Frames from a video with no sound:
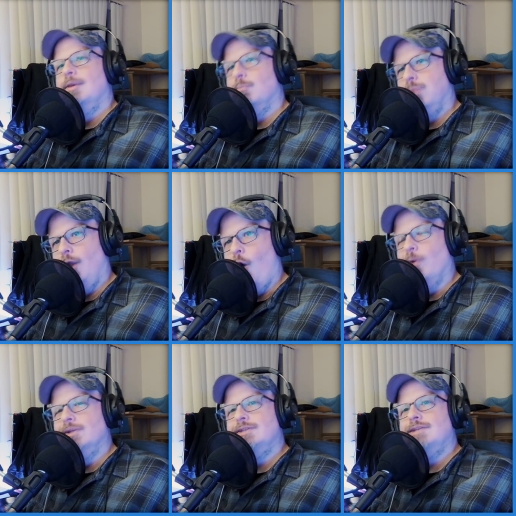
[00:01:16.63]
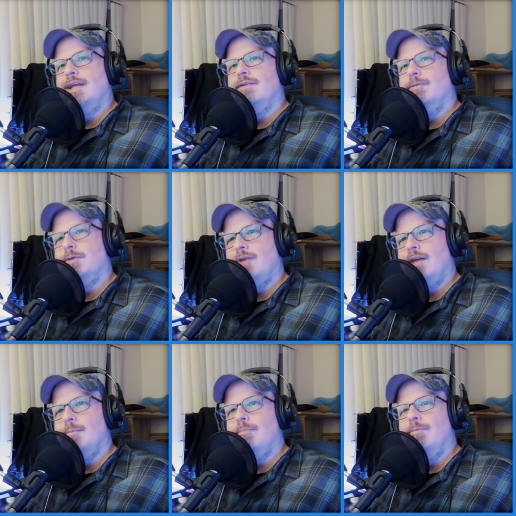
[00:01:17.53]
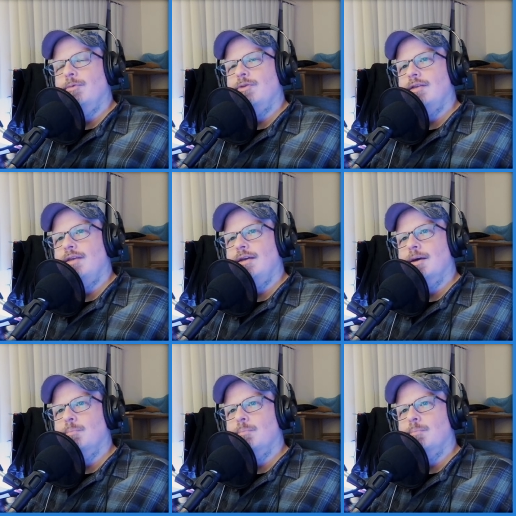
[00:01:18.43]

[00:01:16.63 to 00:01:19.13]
the blow instead of we'll take the we'll take the uh,